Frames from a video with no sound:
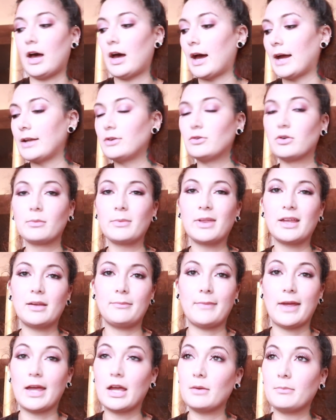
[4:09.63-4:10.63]
I normally
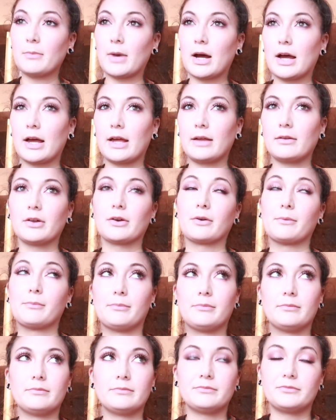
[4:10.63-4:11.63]
make my,
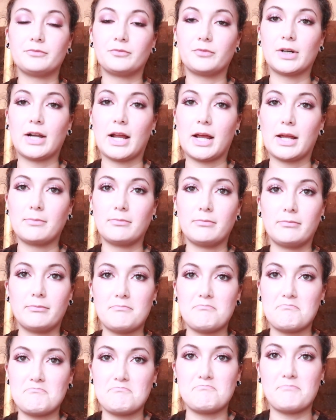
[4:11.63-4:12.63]
when I
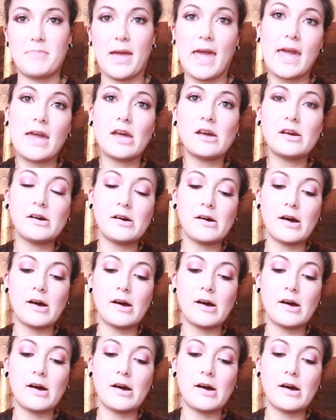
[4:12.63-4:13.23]
bake,